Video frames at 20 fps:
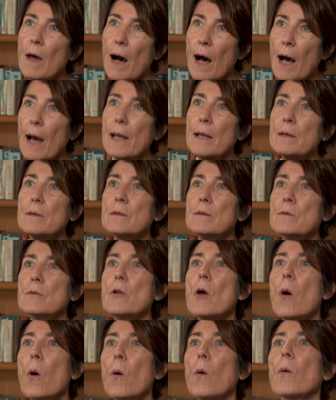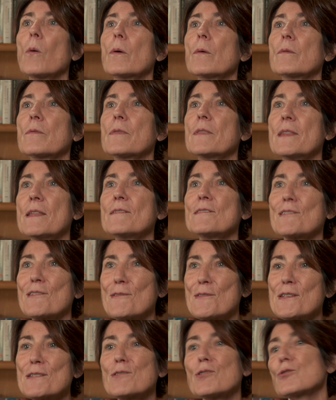I know this,
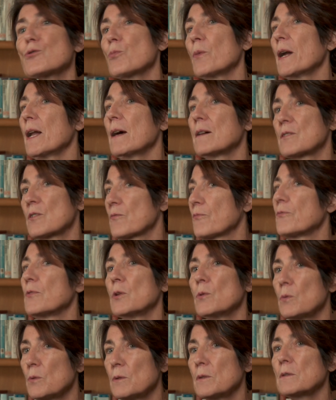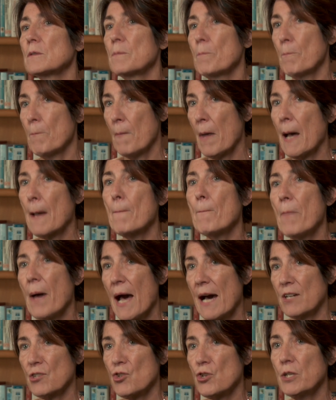this is what has fueled my
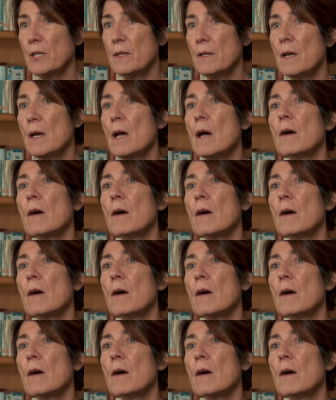passion